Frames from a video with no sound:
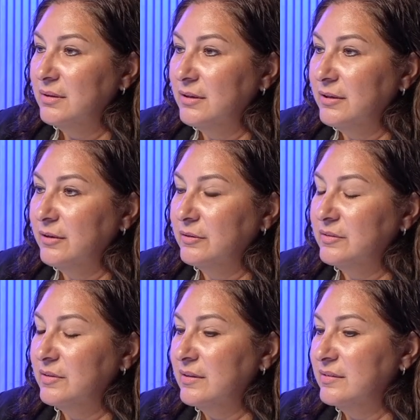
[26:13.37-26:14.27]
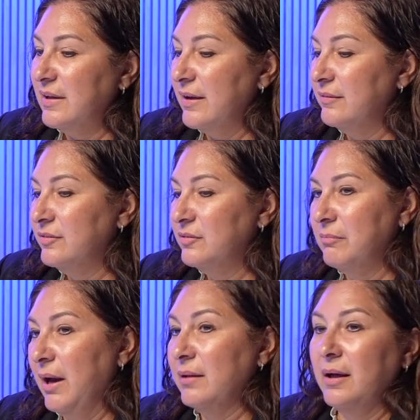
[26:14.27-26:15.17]
It saves
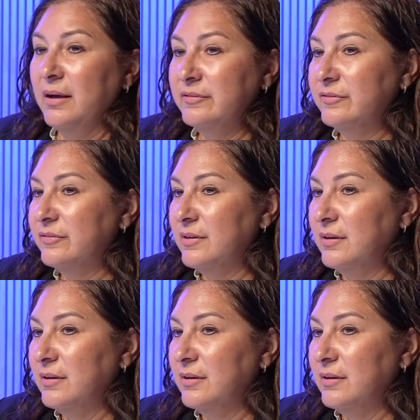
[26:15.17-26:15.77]
my life.